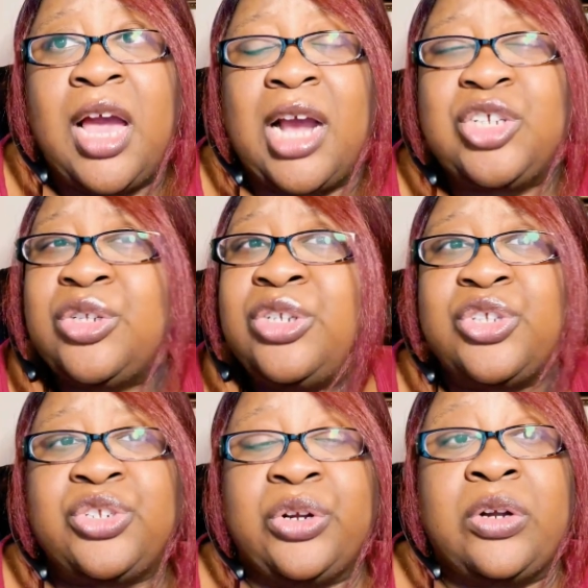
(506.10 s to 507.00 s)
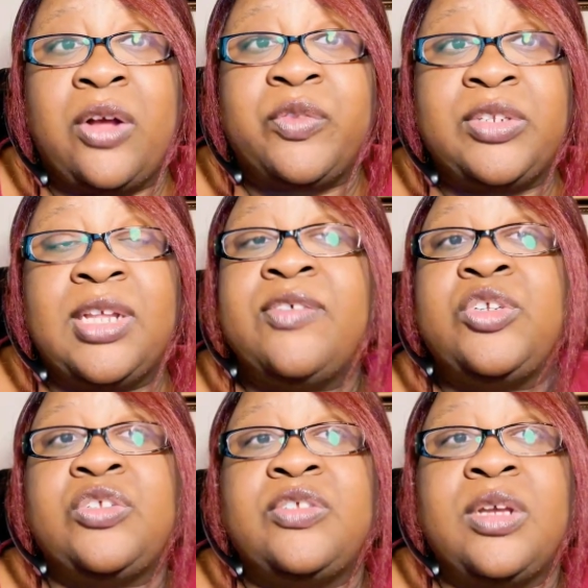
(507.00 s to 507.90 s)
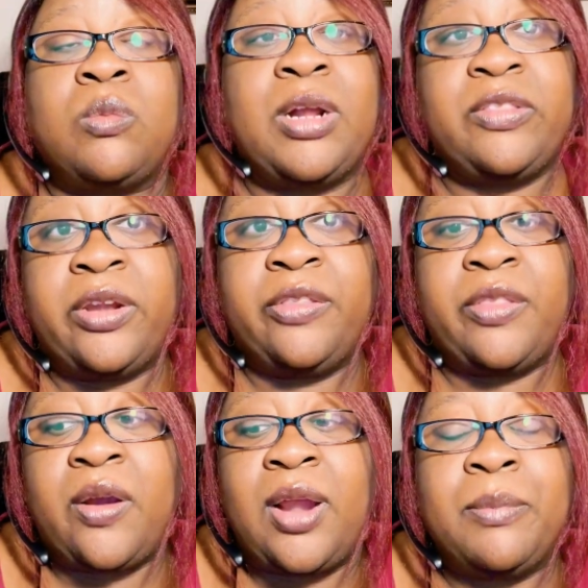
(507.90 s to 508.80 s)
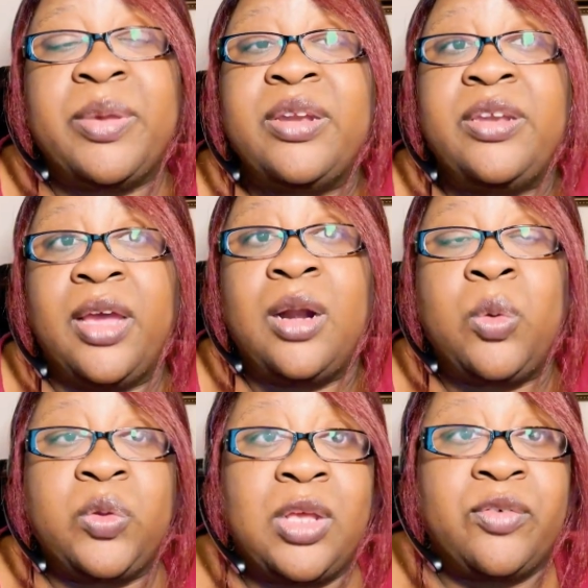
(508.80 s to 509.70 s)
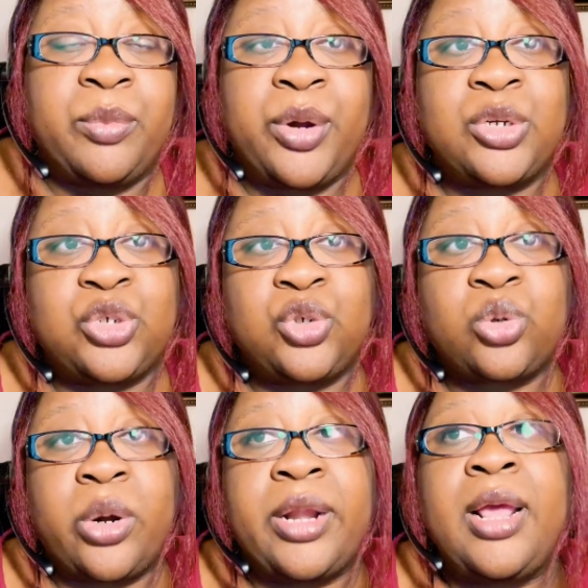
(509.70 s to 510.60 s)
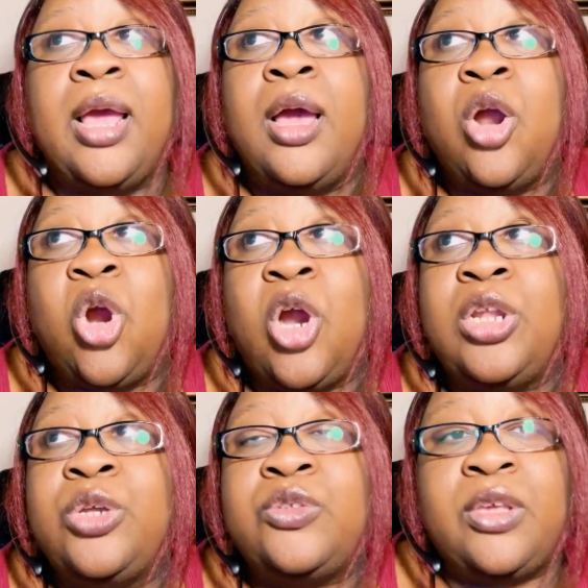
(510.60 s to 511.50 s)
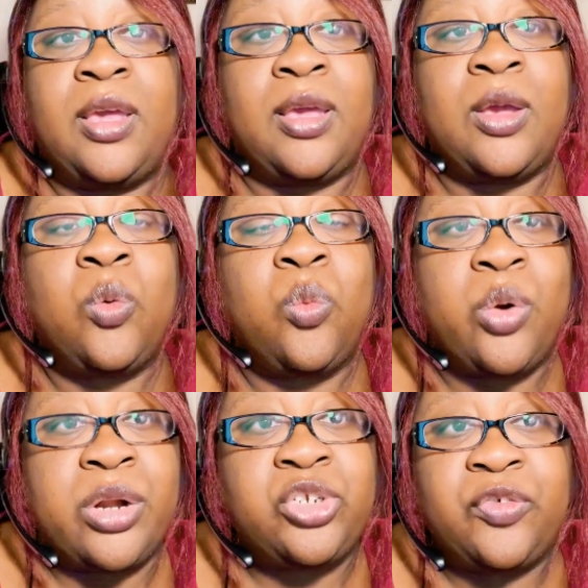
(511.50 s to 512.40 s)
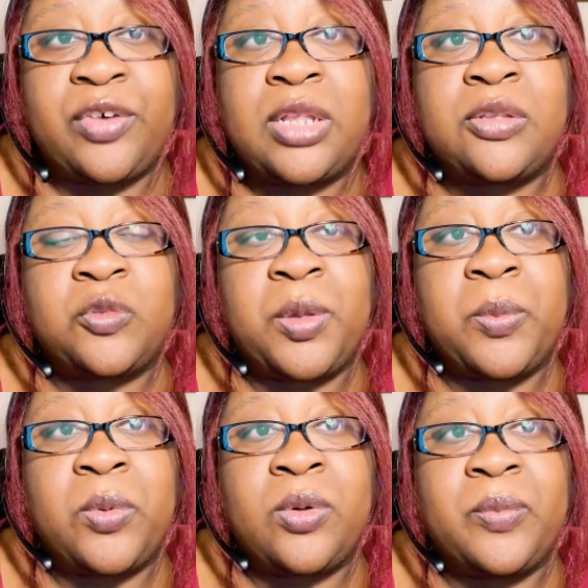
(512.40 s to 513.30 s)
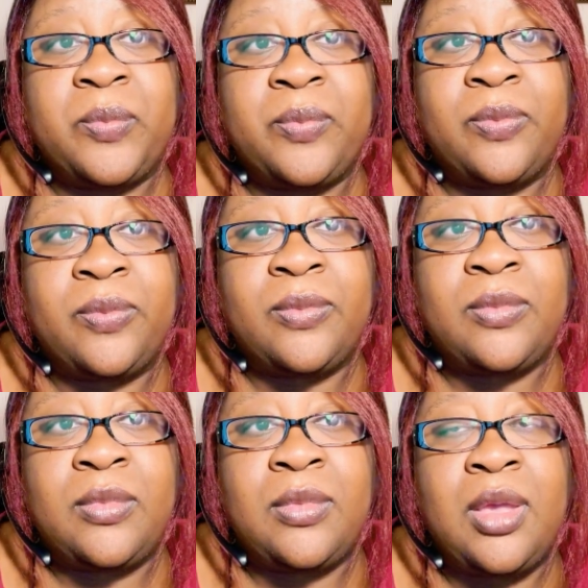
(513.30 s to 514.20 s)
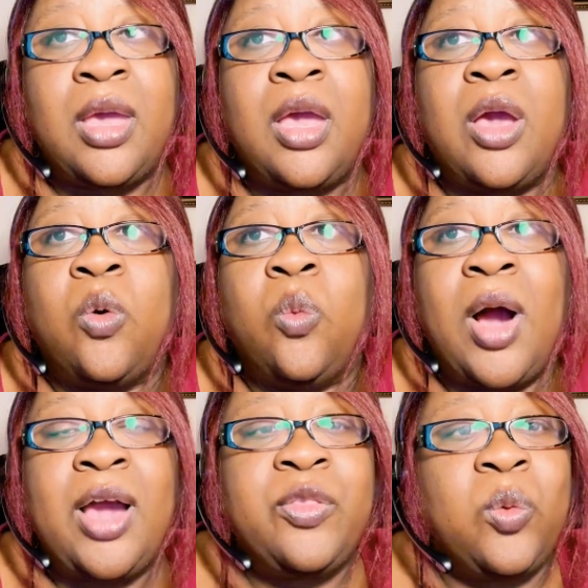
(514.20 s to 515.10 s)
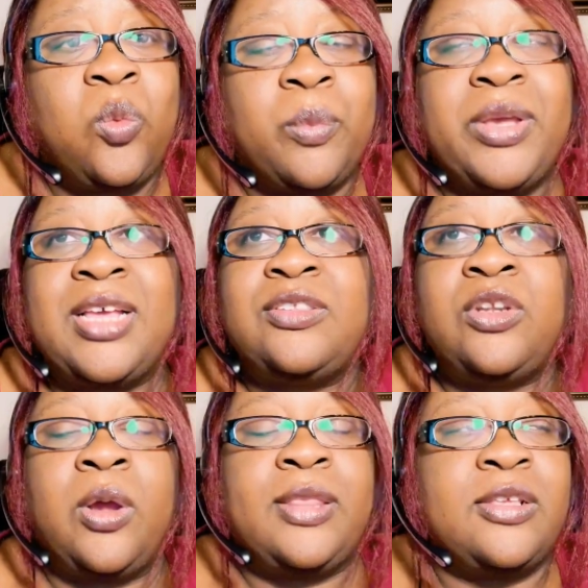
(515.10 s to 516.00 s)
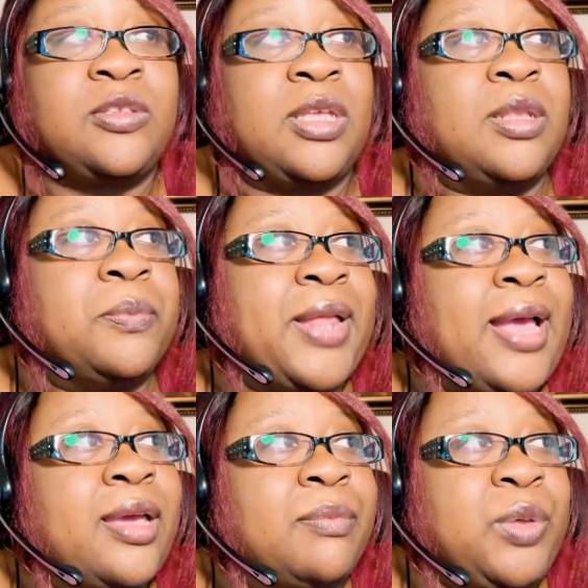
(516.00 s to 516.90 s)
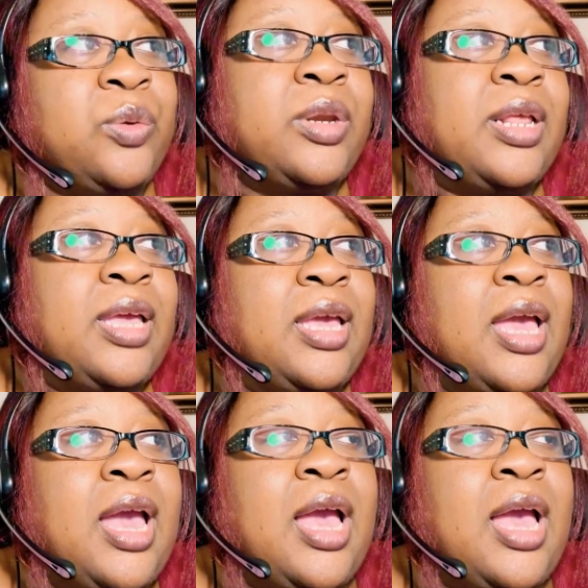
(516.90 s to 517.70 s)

I should have just turned off the television set right then and there and been done with Love and Marriage Detroit. Carlos King, where did you find these people? Why in the world? Because, you know, in the Black community,